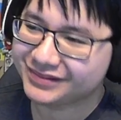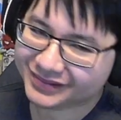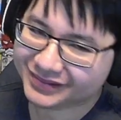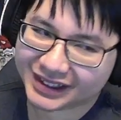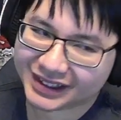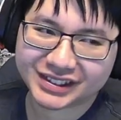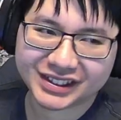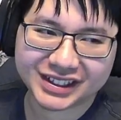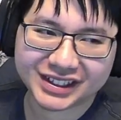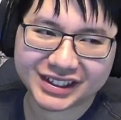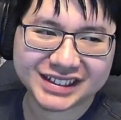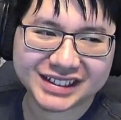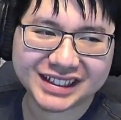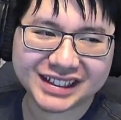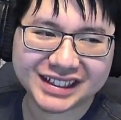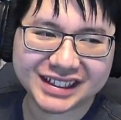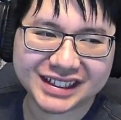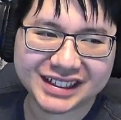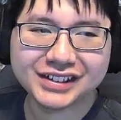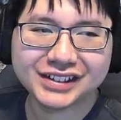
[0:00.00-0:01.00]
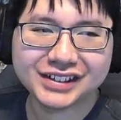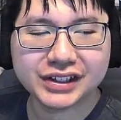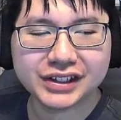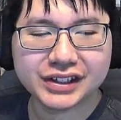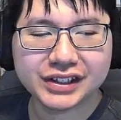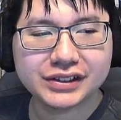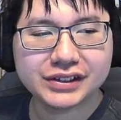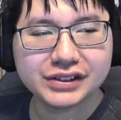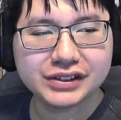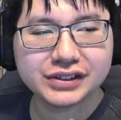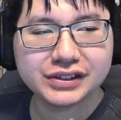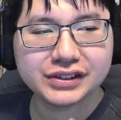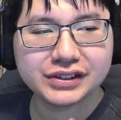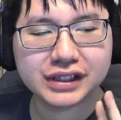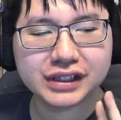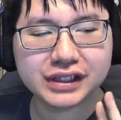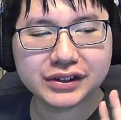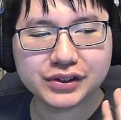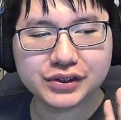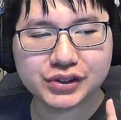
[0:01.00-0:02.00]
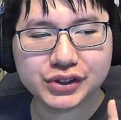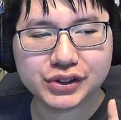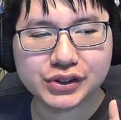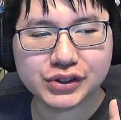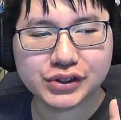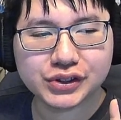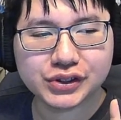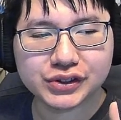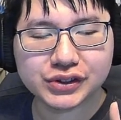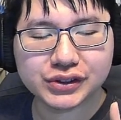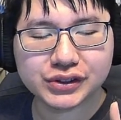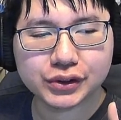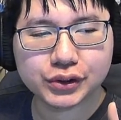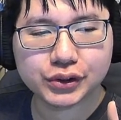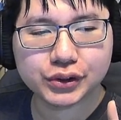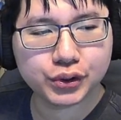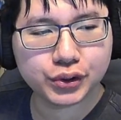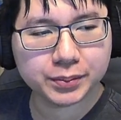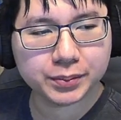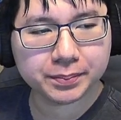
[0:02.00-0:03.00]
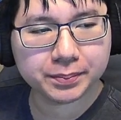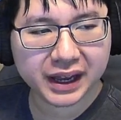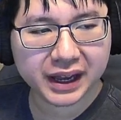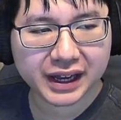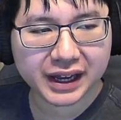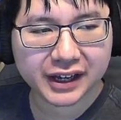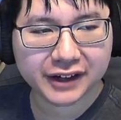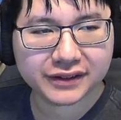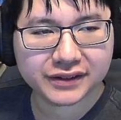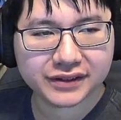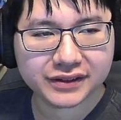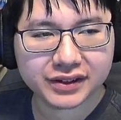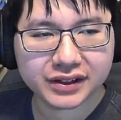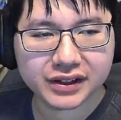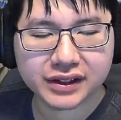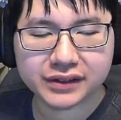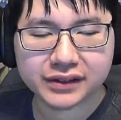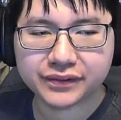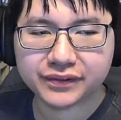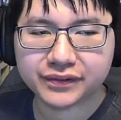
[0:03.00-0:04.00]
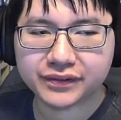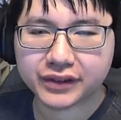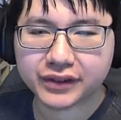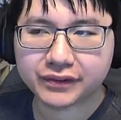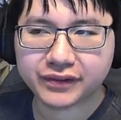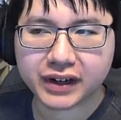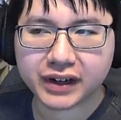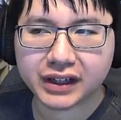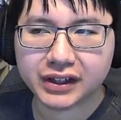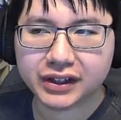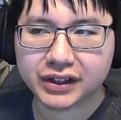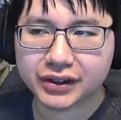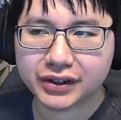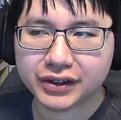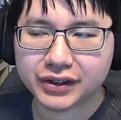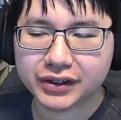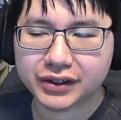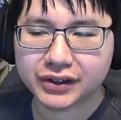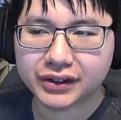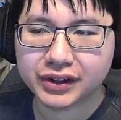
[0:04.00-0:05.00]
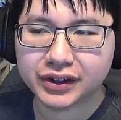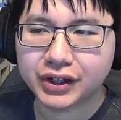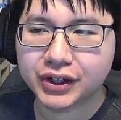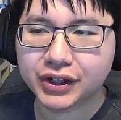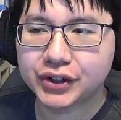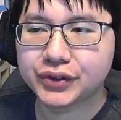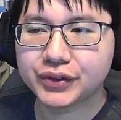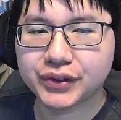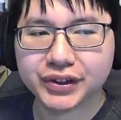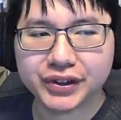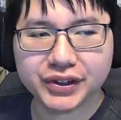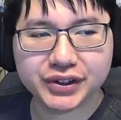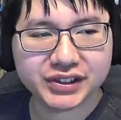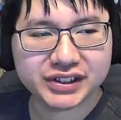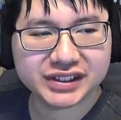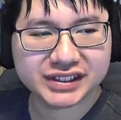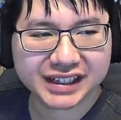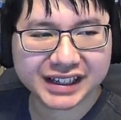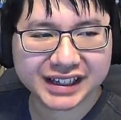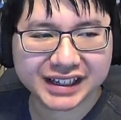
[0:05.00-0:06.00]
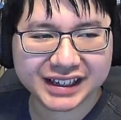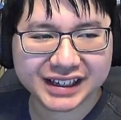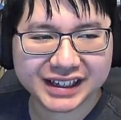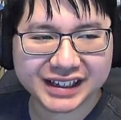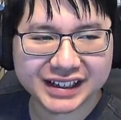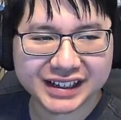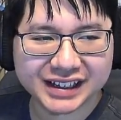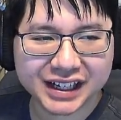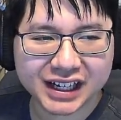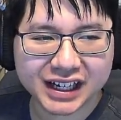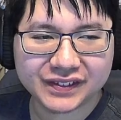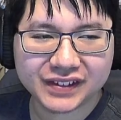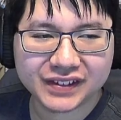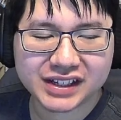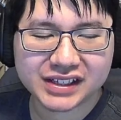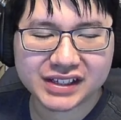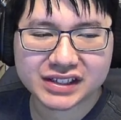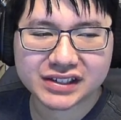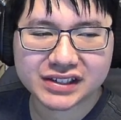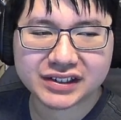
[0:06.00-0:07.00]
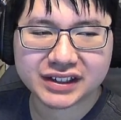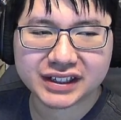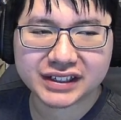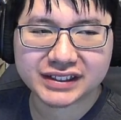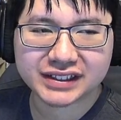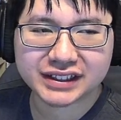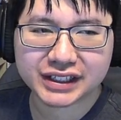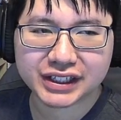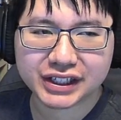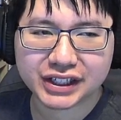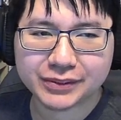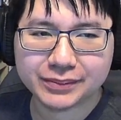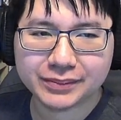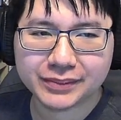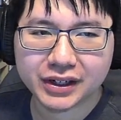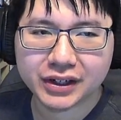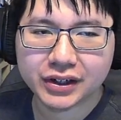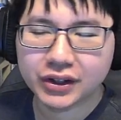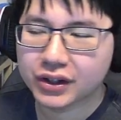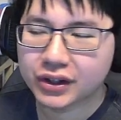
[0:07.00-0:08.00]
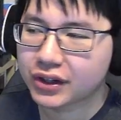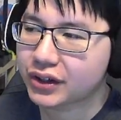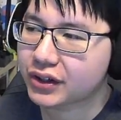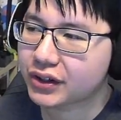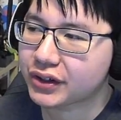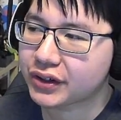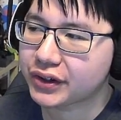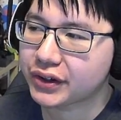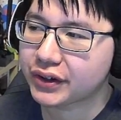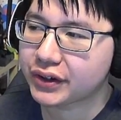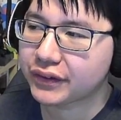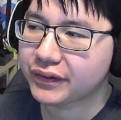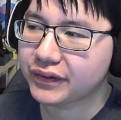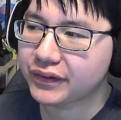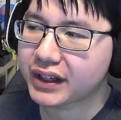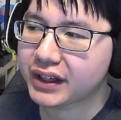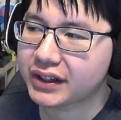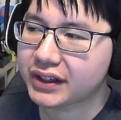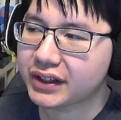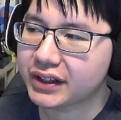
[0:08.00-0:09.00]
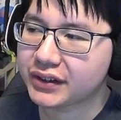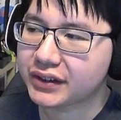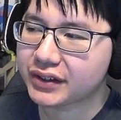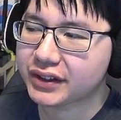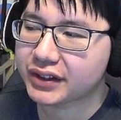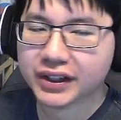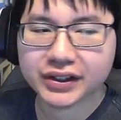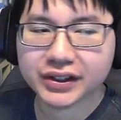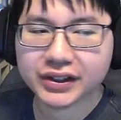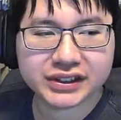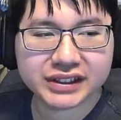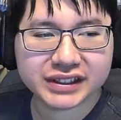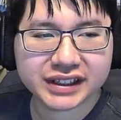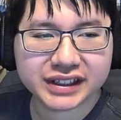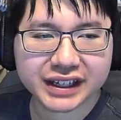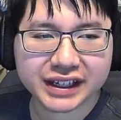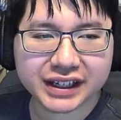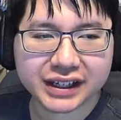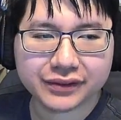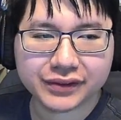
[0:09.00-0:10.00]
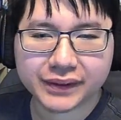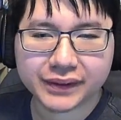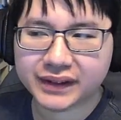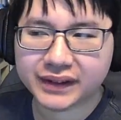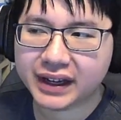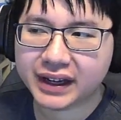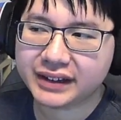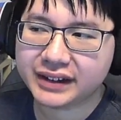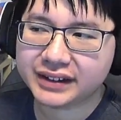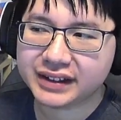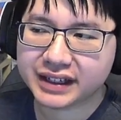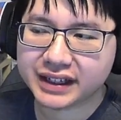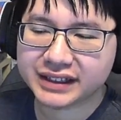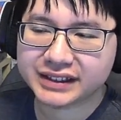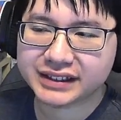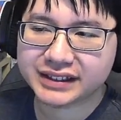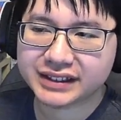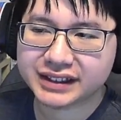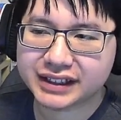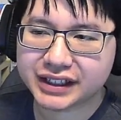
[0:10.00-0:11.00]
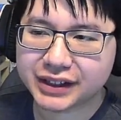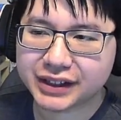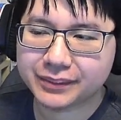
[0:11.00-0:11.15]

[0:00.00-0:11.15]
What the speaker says: you can see, you get to choose two paths. You can follow Ryusei of the SRX team, or you can follow Kyosuke from the ATX team.